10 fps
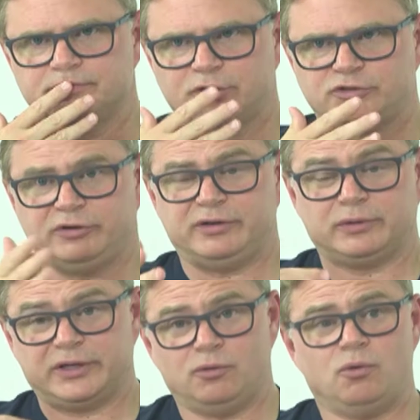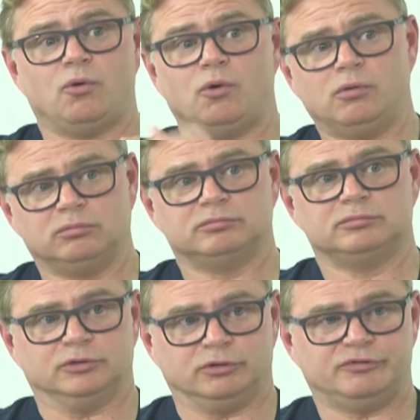most frequently, or
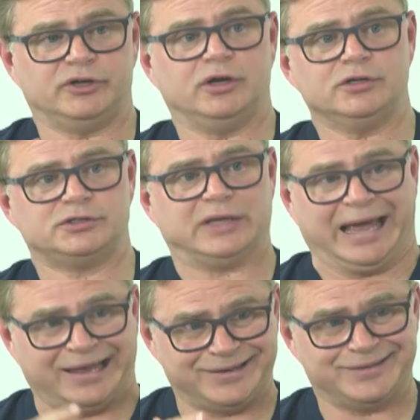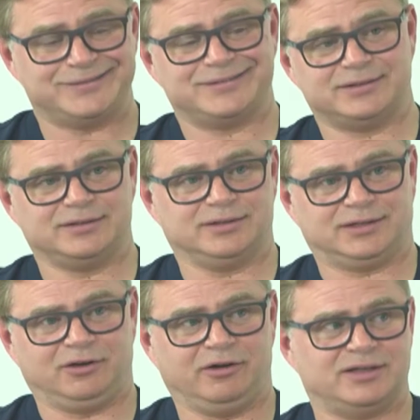the reverse, and
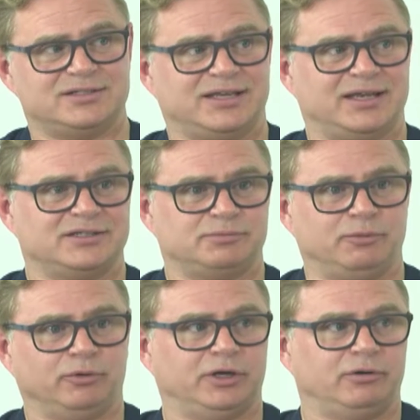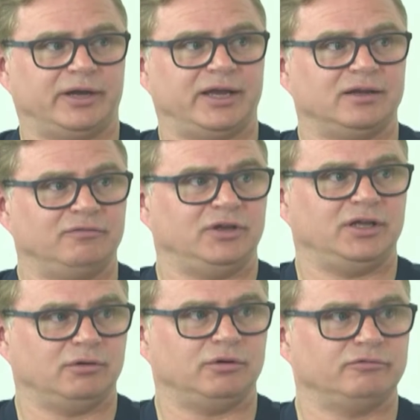the client says we want to create a
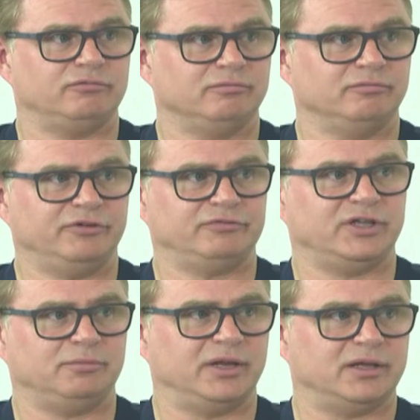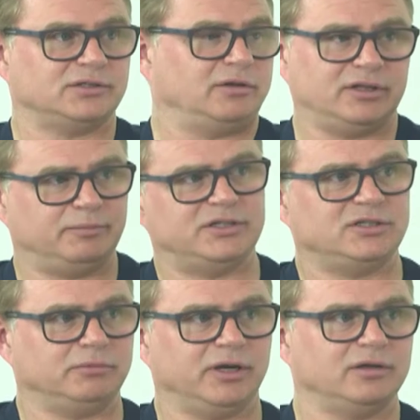video of 15 minutes, like the
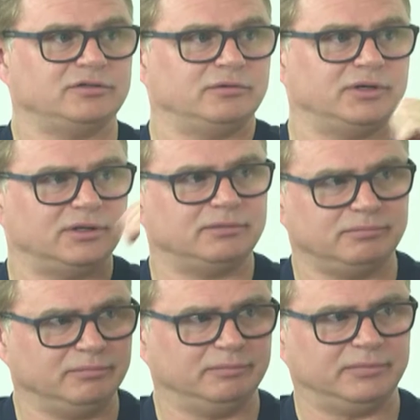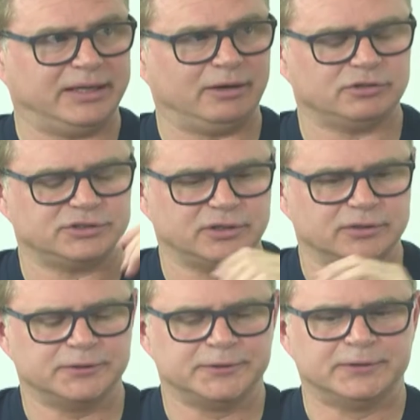meeting I'm going to in an hour or so.
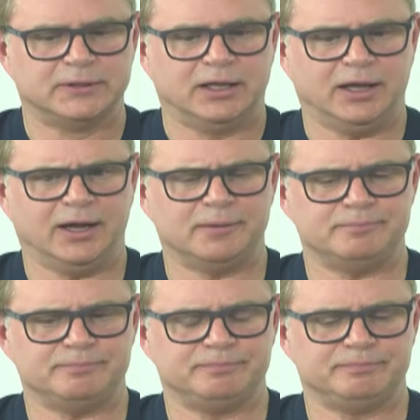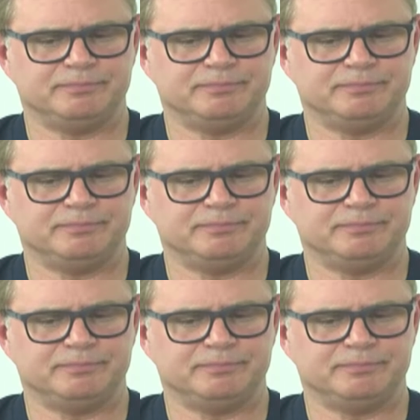The